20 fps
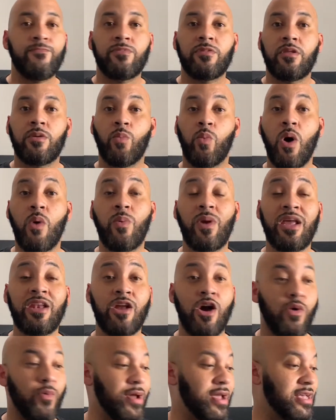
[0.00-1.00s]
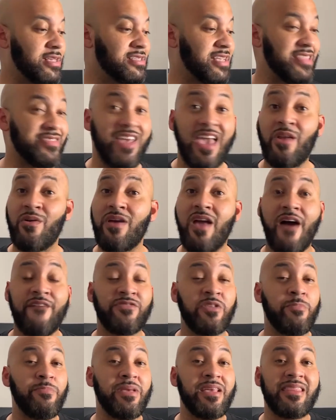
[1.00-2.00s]
What we know is they don't have
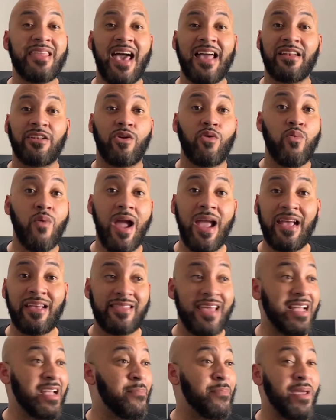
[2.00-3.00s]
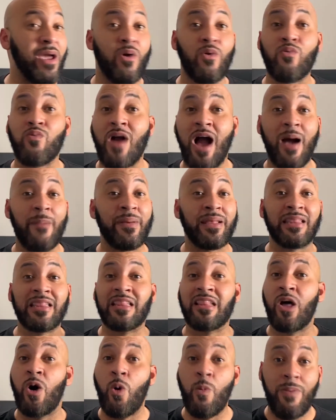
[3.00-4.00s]
to be that great. They could be a Robin
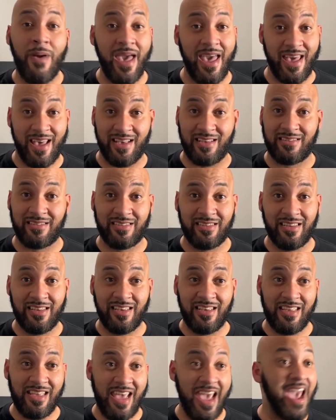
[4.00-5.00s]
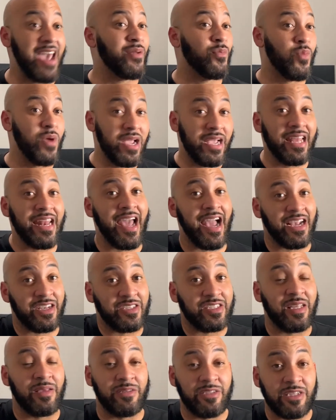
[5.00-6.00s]
Lopez, and we could
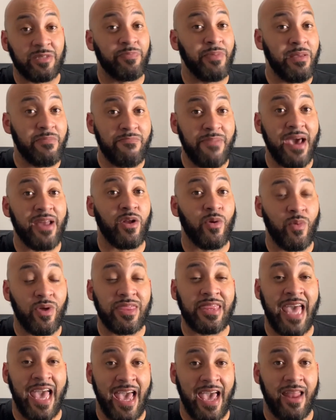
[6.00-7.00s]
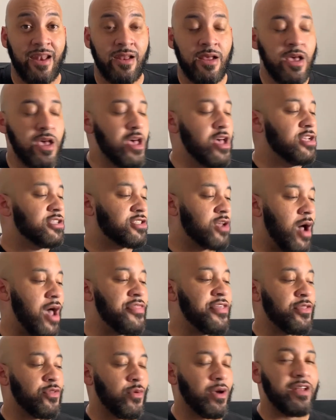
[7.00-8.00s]
actually just be better with that. So I
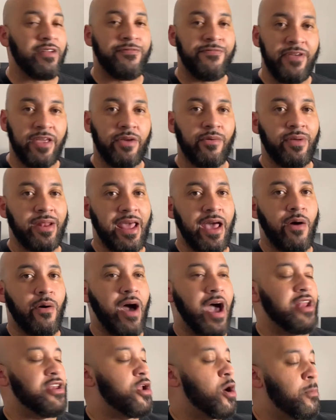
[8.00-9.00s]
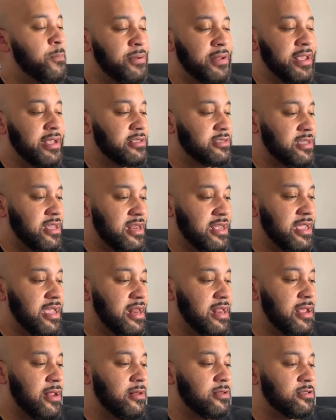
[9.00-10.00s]
think we're going to figure it out. I know Pelinka's going to get
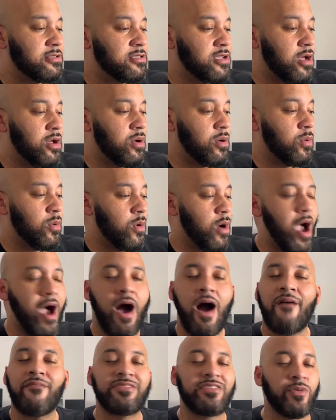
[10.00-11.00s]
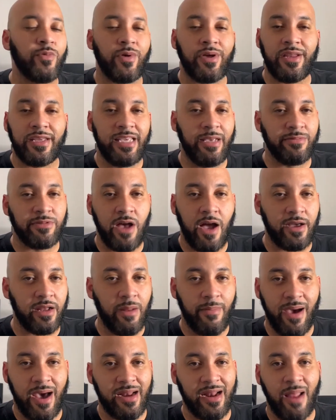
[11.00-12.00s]
it. So obviously we're going to keep talking
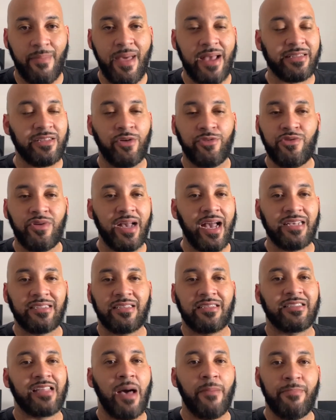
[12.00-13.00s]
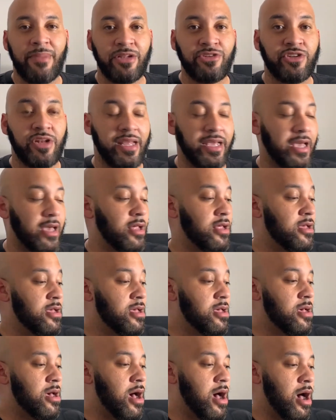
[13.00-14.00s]
about it. I'm not telling you guys to stop mentioning it.
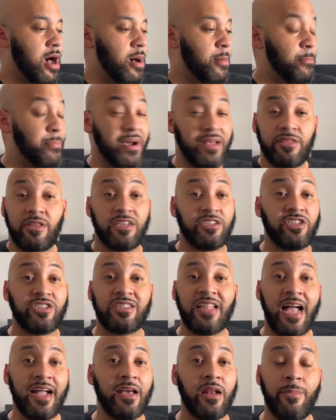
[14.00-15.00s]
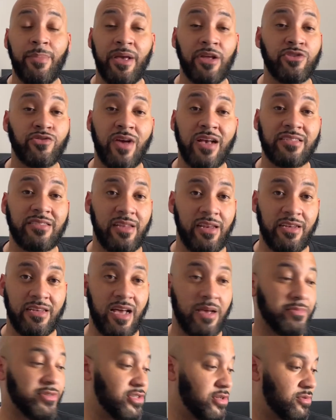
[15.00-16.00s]
But it's just not going to be addressed
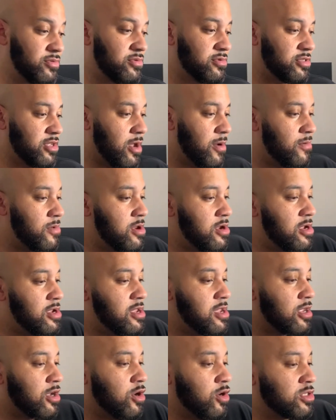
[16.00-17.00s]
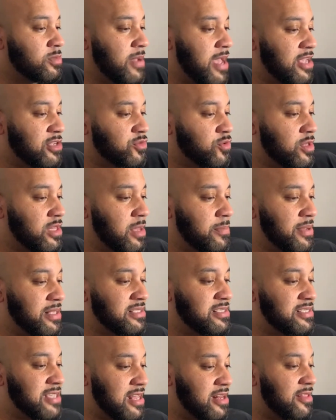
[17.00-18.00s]
anytime soon. So Kuzma has really been
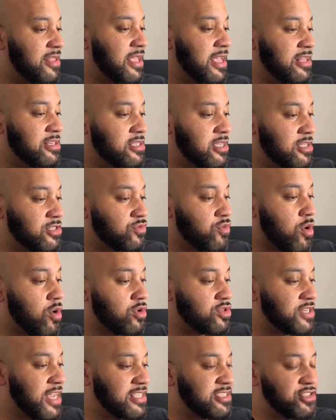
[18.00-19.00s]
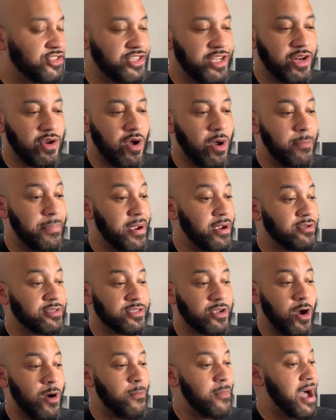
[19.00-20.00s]
settling into his role. Jason Jeter on
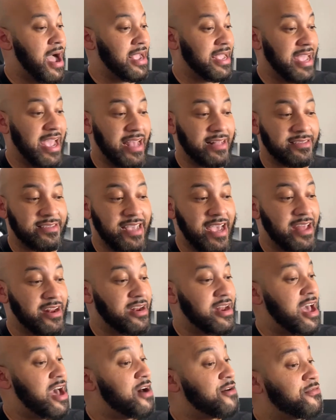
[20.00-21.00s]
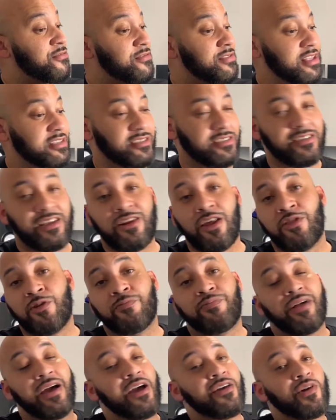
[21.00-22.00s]
Periscope. I can't say it enough. This is another
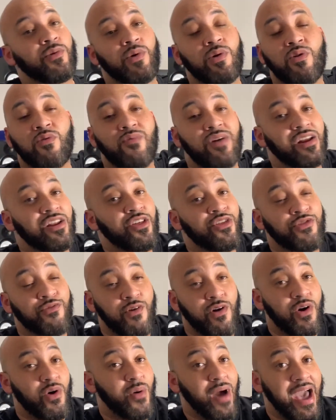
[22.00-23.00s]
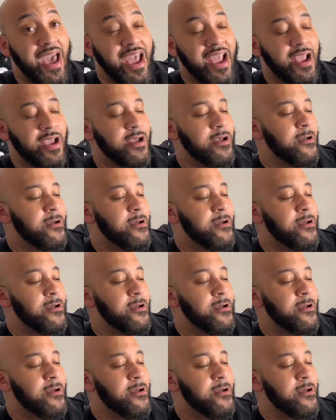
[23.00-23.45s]
player that we were ready to throw away.